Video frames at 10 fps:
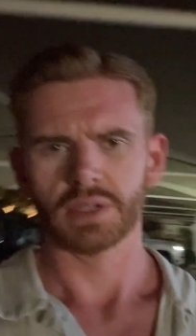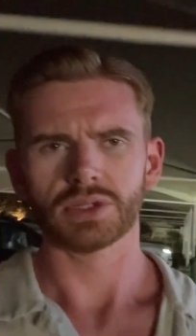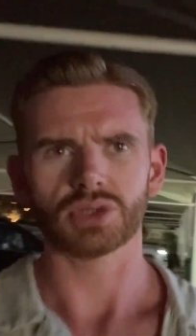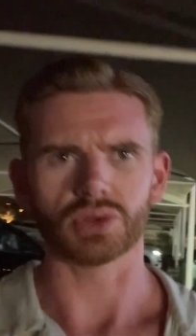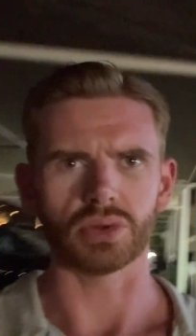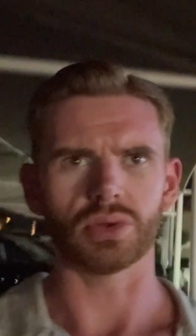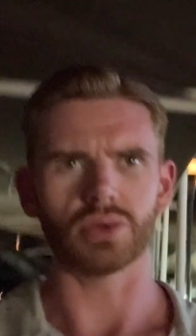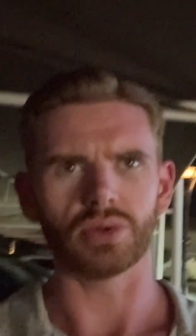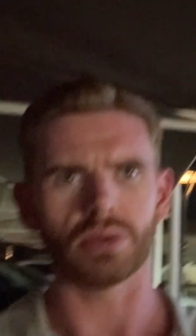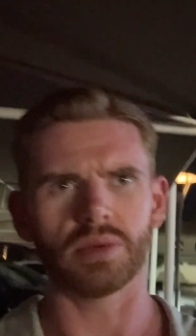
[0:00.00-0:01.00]
So
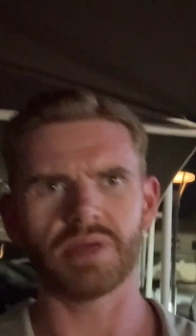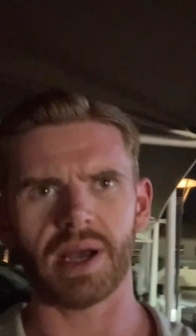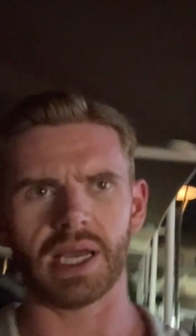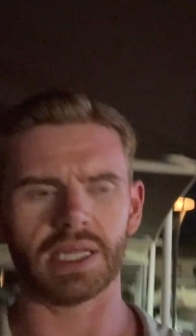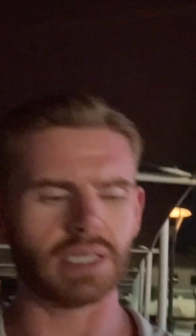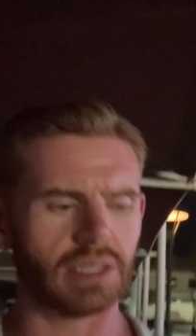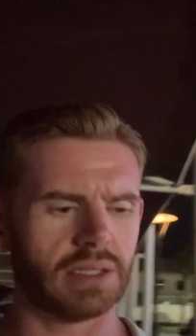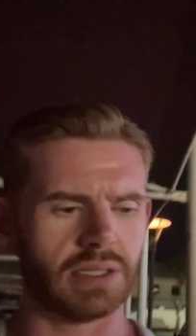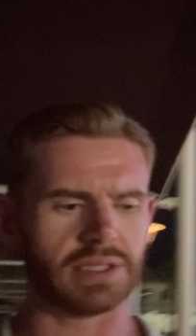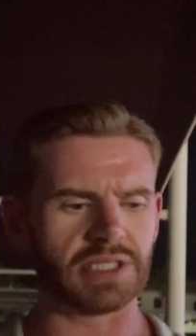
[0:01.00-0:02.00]
wee man
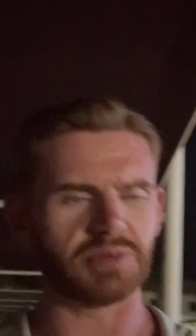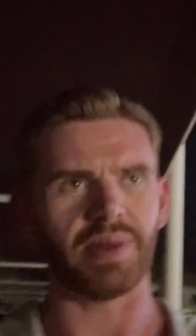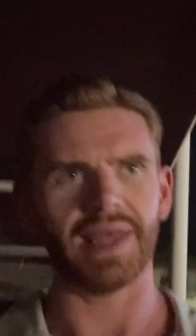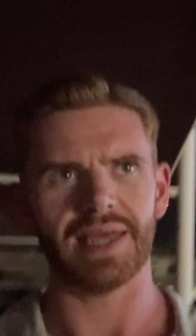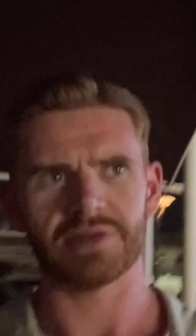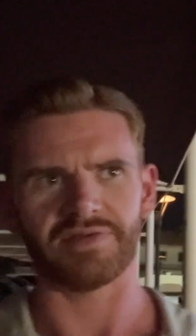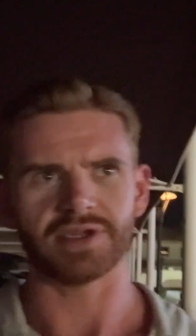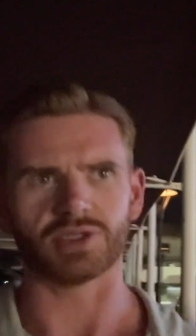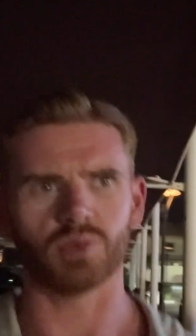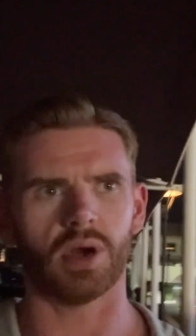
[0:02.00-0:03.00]
is in his bed,
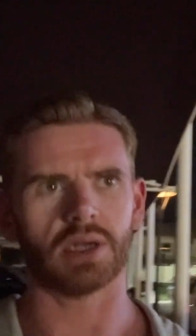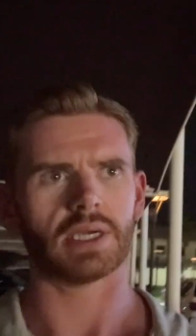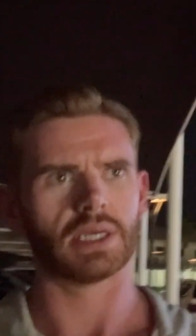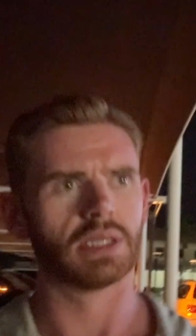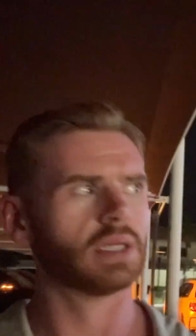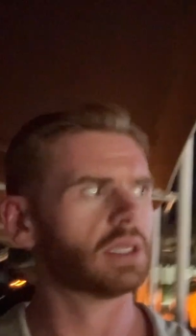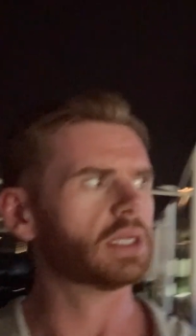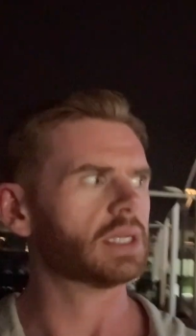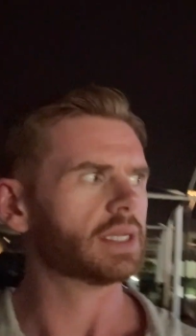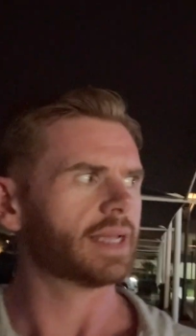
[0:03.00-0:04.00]
finished work,
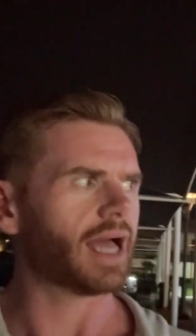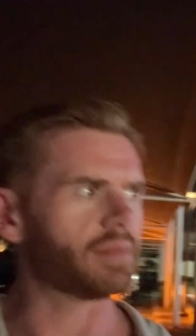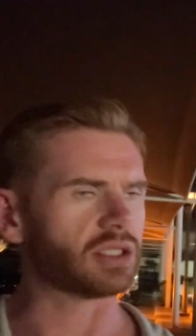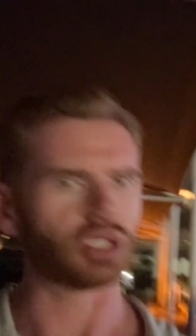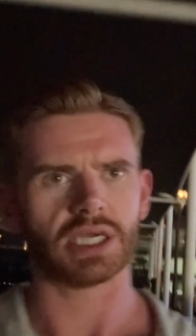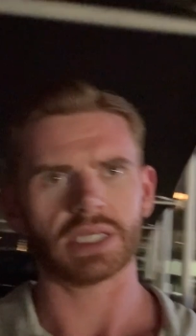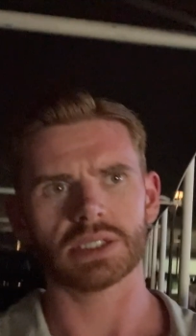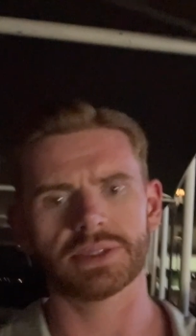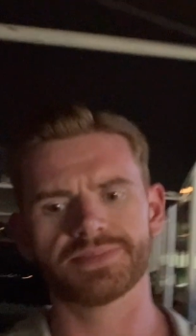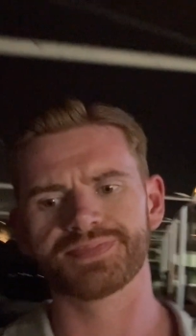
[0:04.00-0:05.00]
had my chicken.